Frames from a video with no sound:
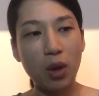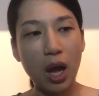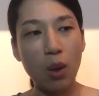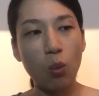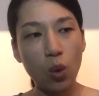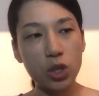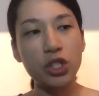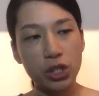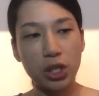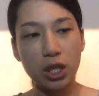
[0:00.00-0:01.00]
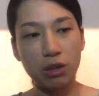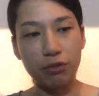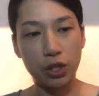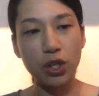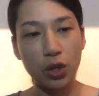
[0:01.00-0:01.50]
I watch a
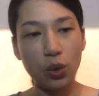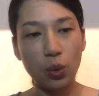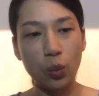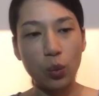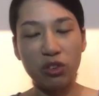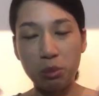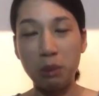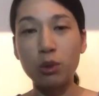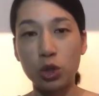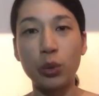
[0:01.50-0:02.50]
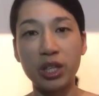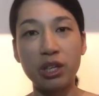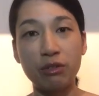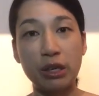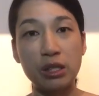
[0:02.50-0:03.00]
video with people showing
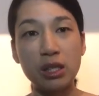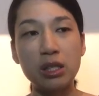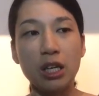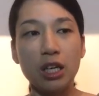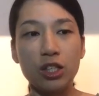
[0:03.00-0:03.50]
their faces.